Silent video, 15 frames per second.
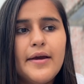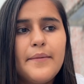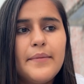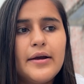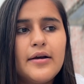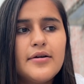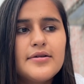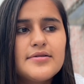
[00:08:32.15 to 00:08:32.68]

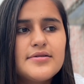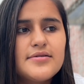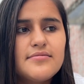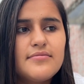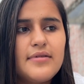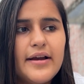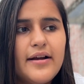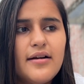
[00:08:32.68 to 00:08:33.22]
because
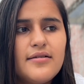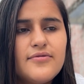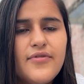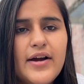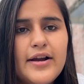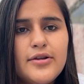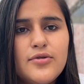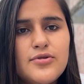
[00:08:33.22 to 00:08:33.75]
I can't
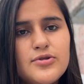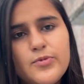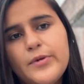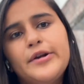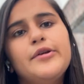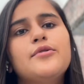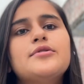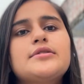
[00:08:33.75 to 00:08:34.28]
find those
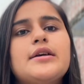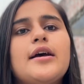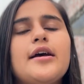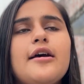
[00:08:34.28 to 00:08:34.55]
videos.